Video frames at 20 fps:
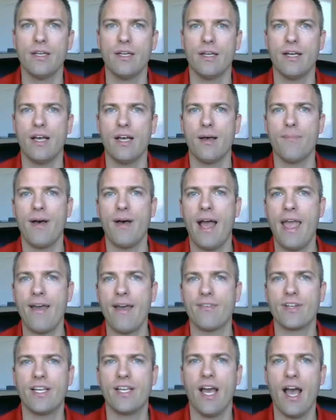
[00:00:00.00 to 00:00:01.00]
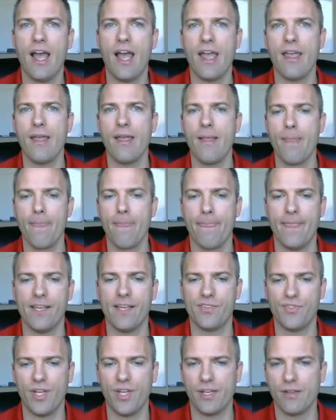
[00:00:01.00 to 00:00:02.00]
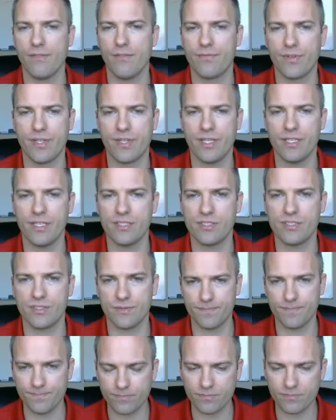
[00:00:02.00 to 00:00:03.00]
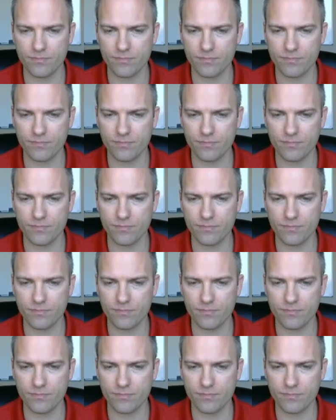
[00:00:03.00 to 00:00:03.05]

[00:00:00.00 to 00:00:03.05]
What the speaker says: I have a guy that signed up for this,